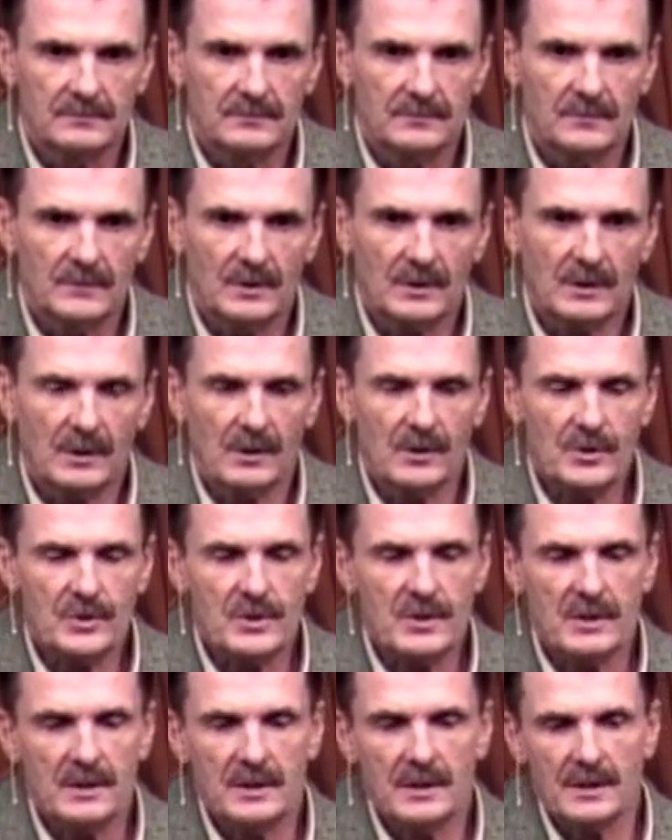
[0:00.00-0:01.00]
The closer
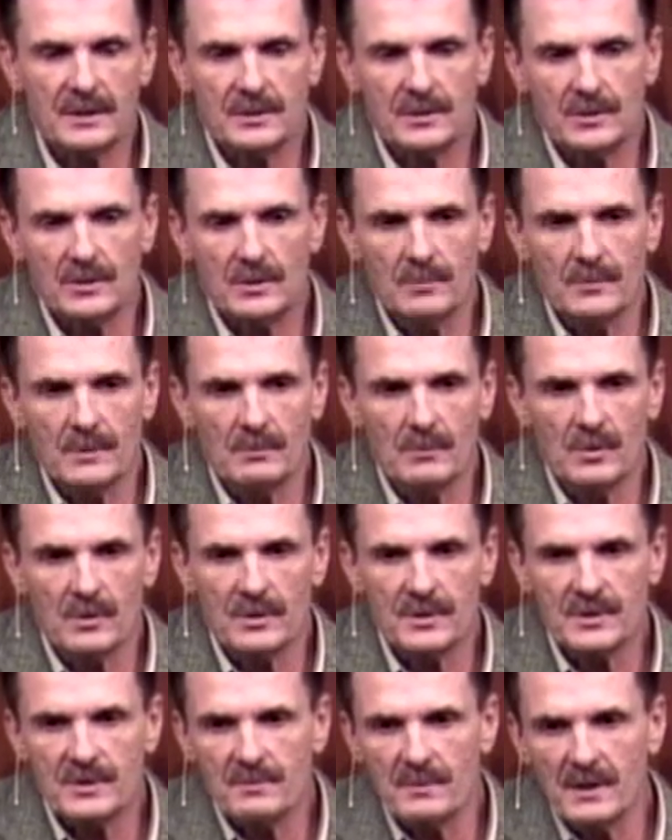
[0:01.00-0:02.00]
you get to them, the more
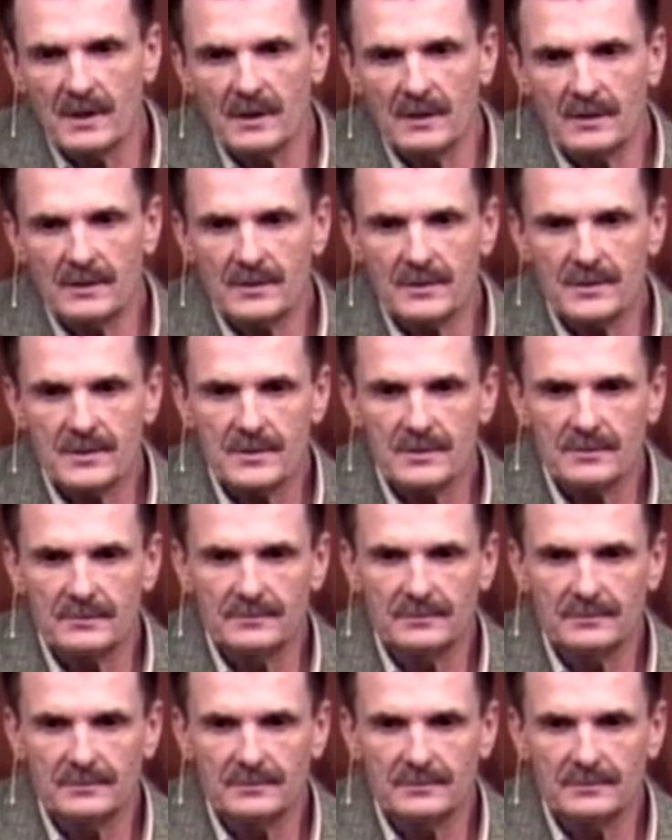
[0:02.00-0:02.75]
it smells.